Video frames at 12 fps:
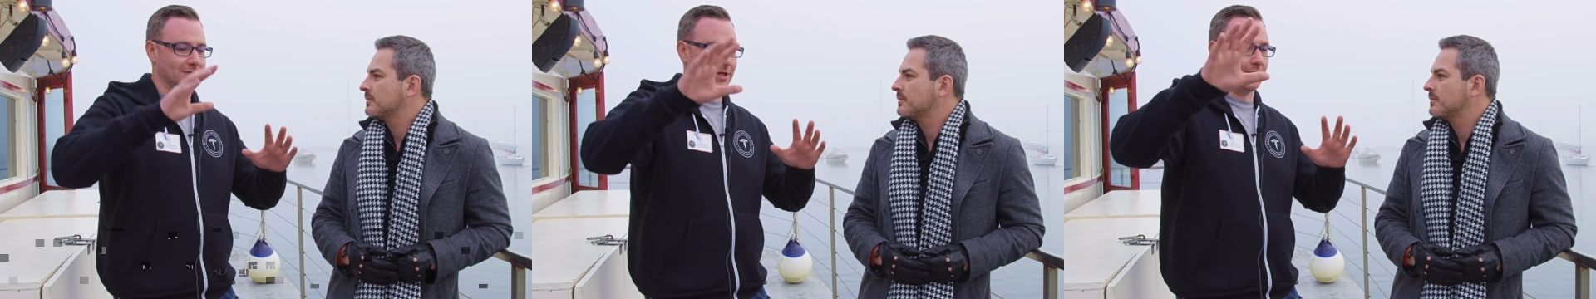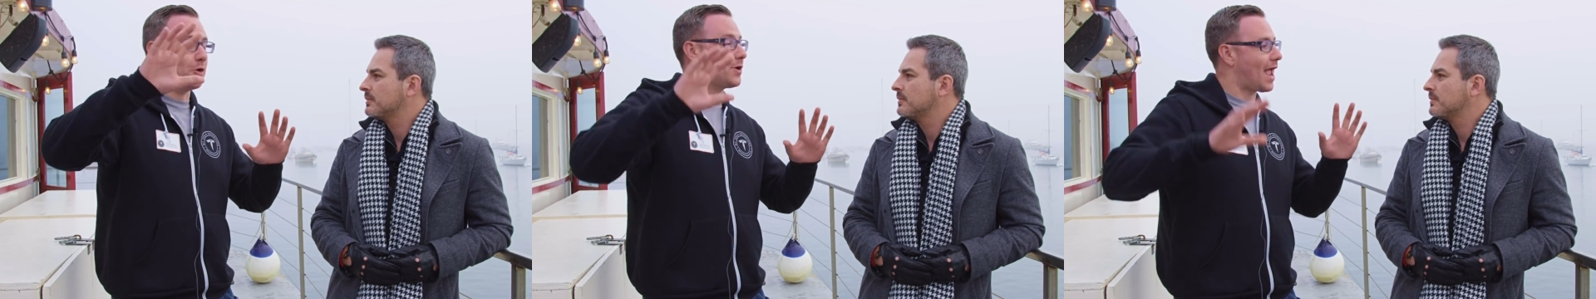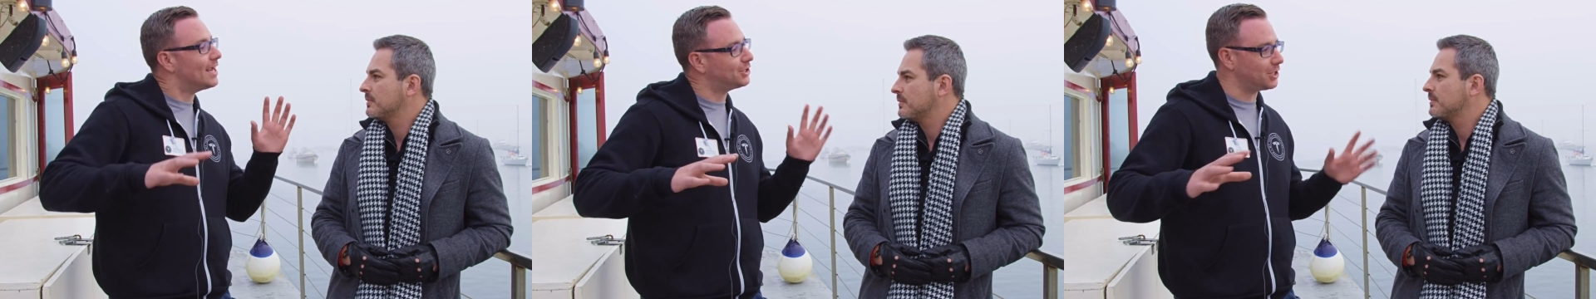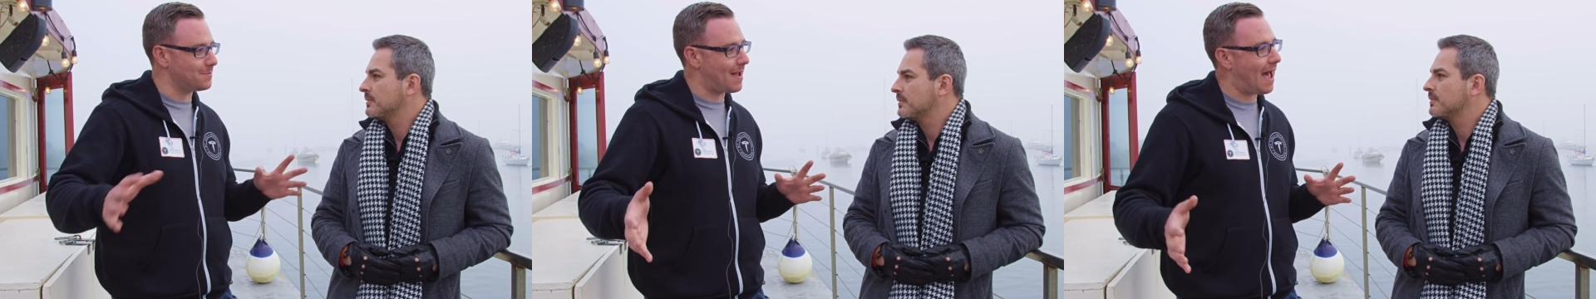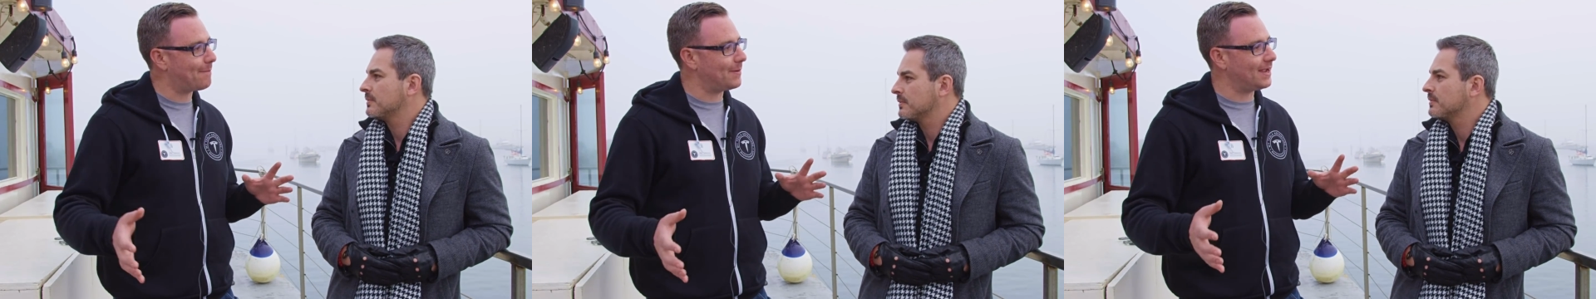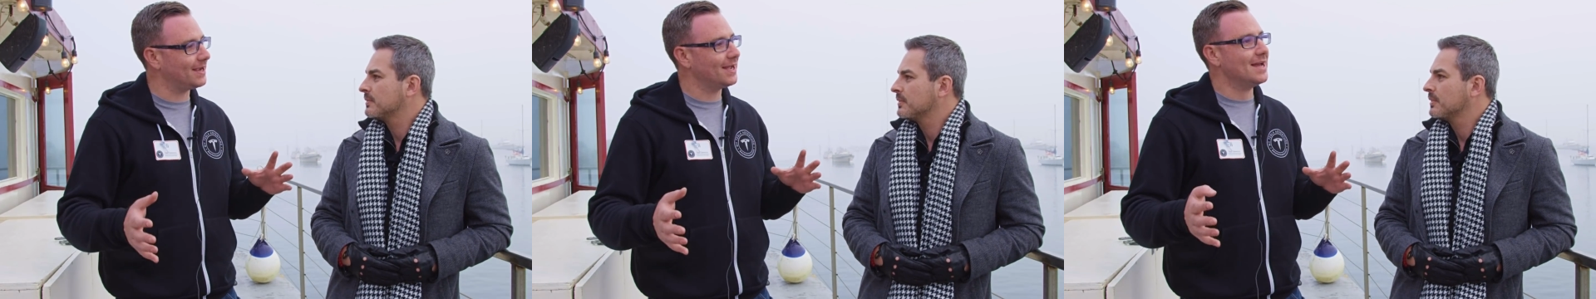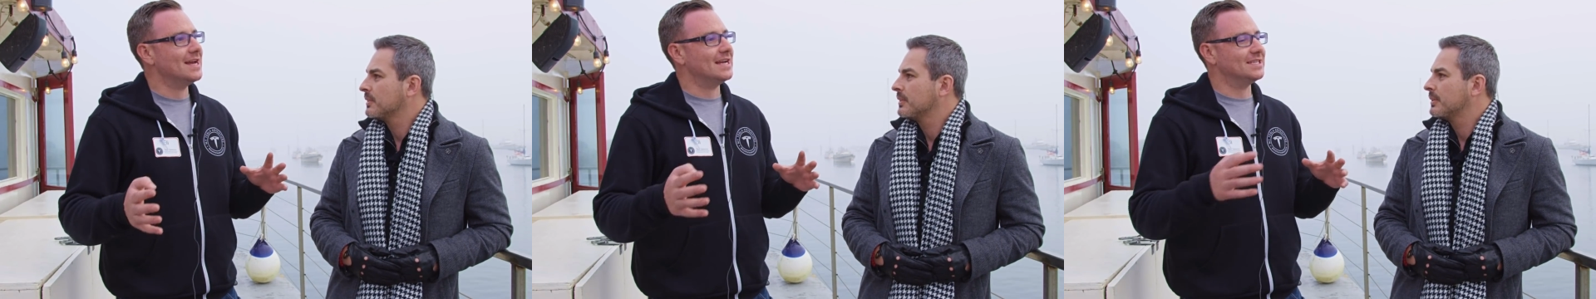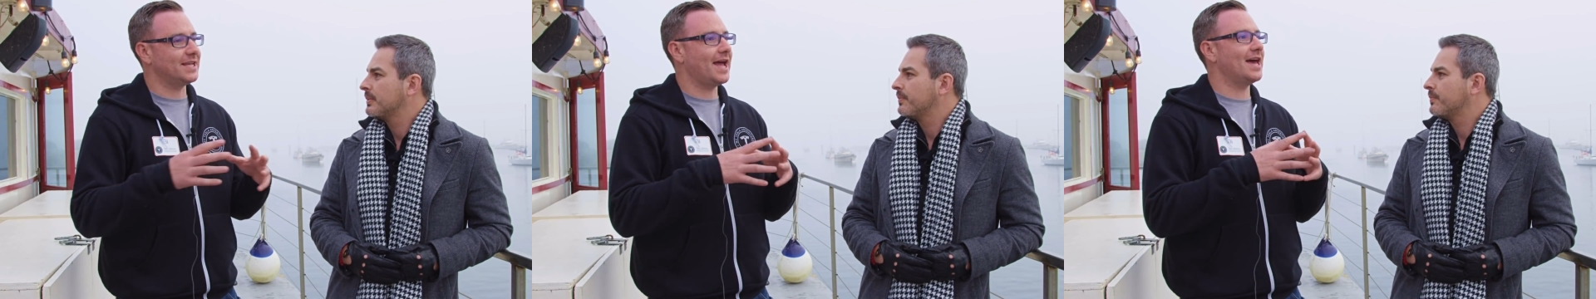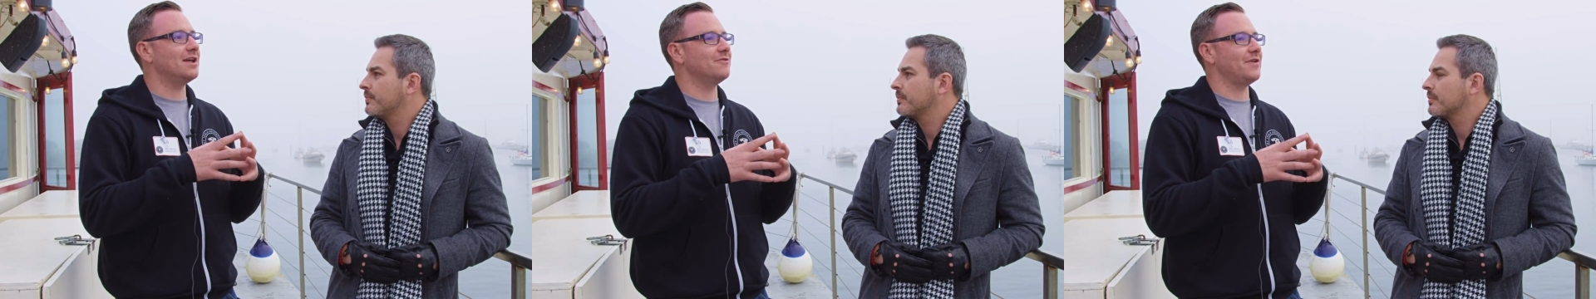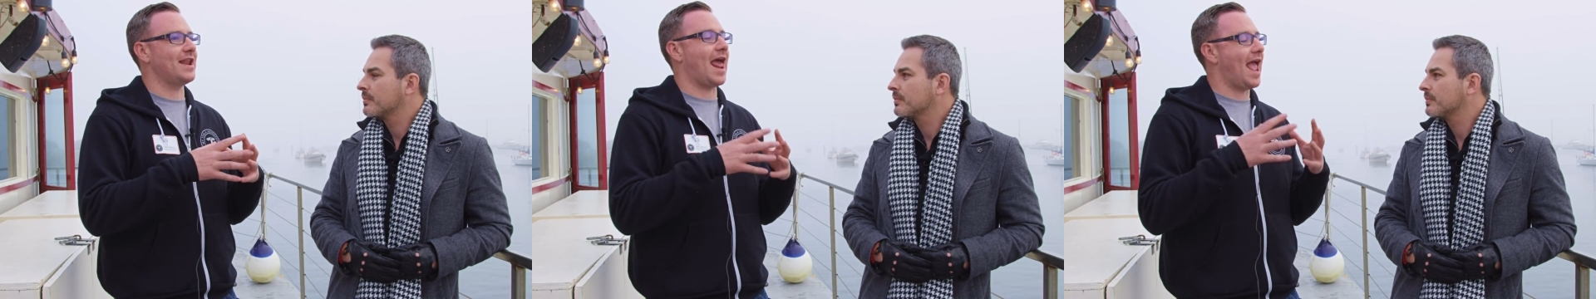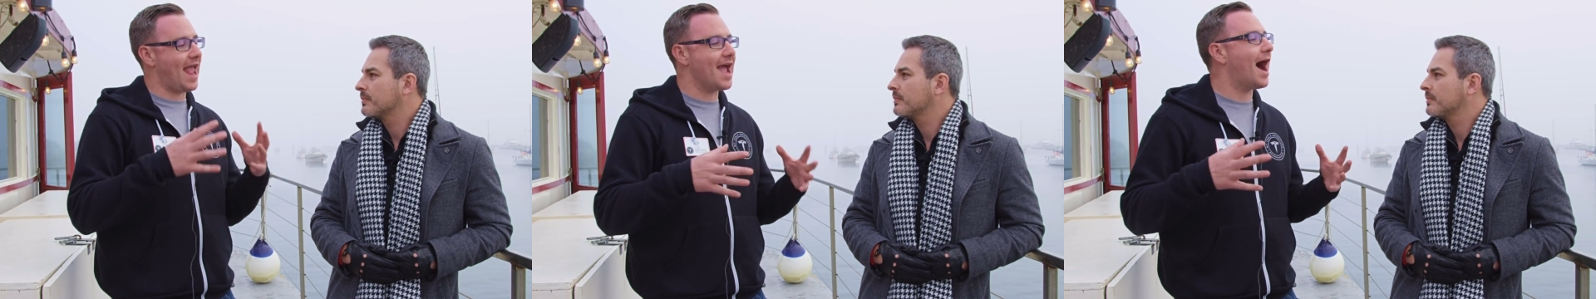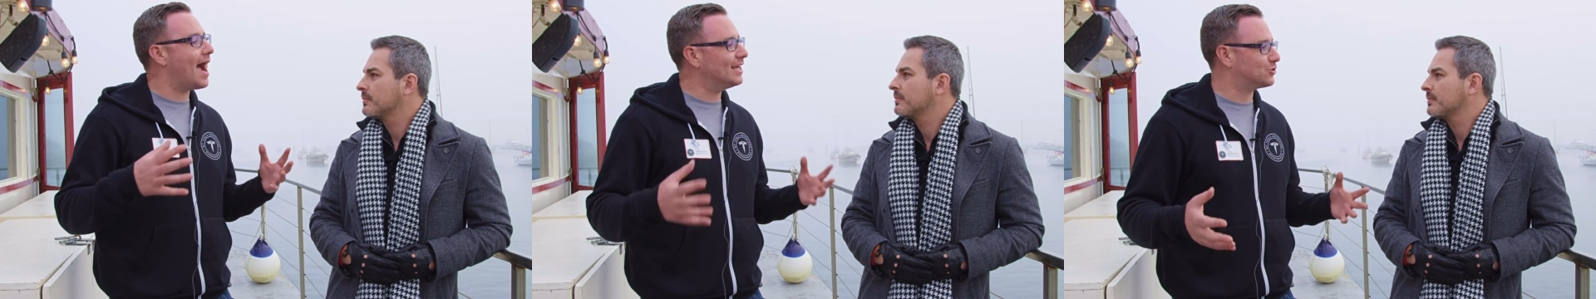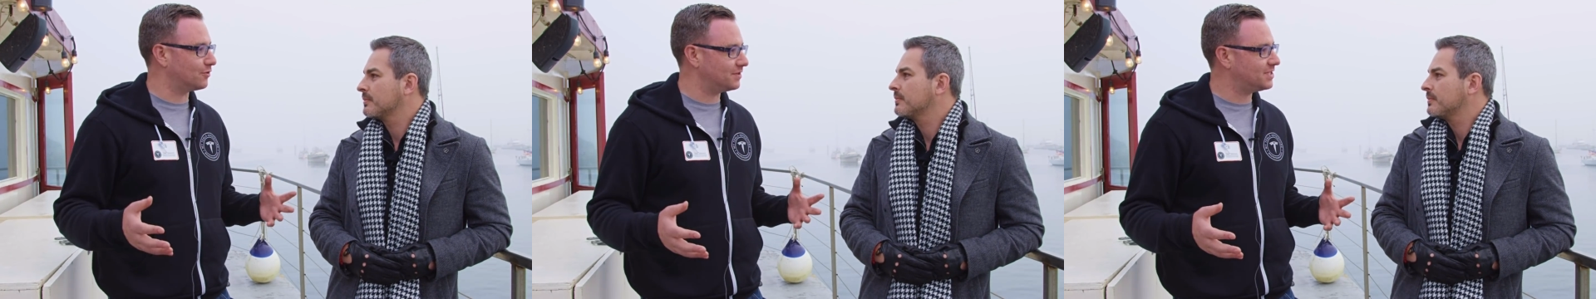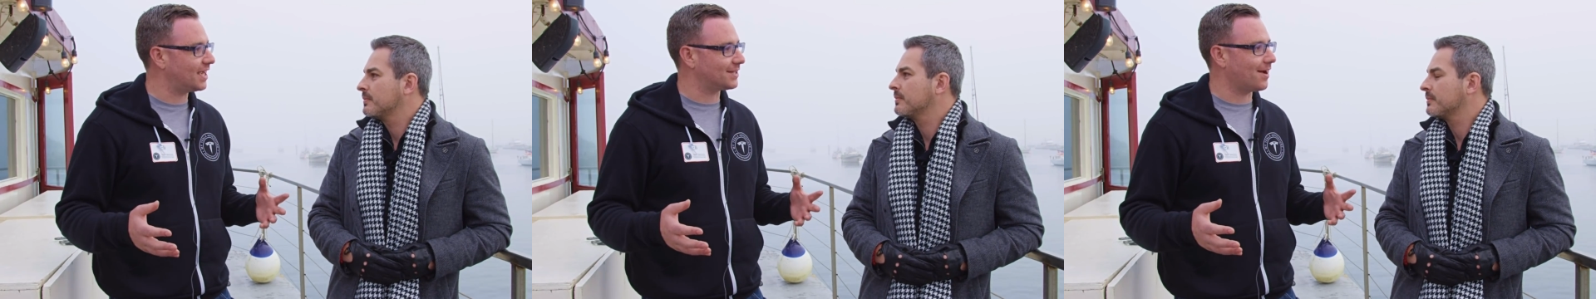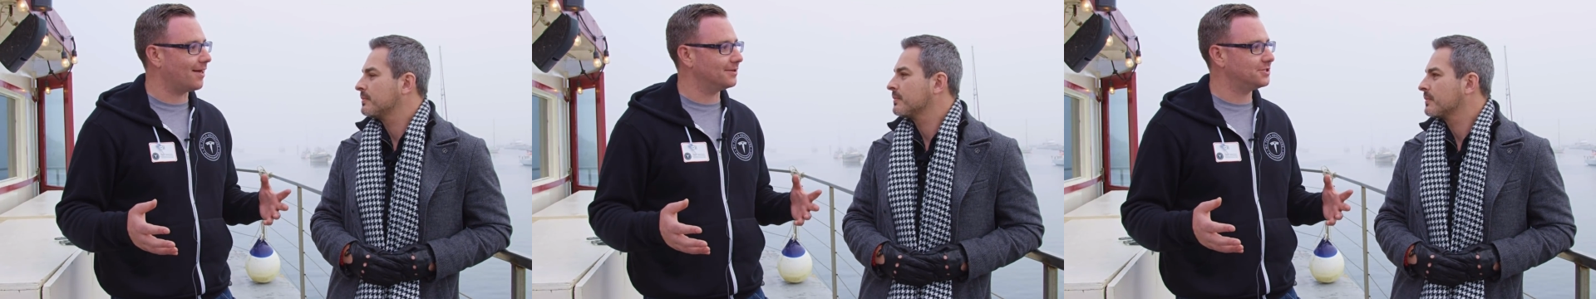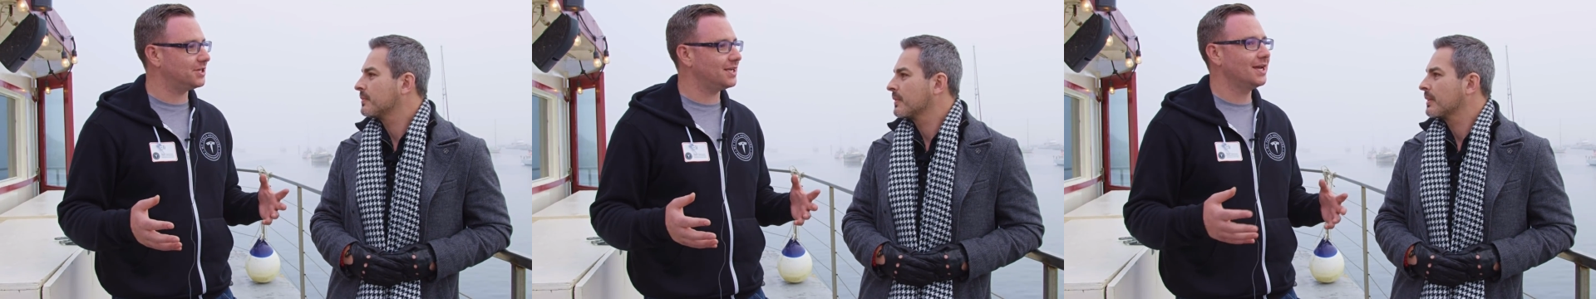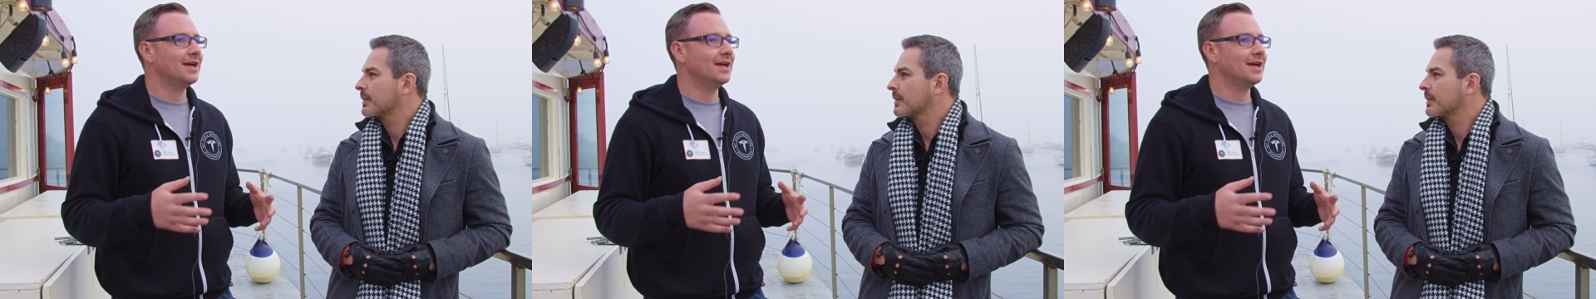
Speaker 1: location mapping is ahead of an AI driven technology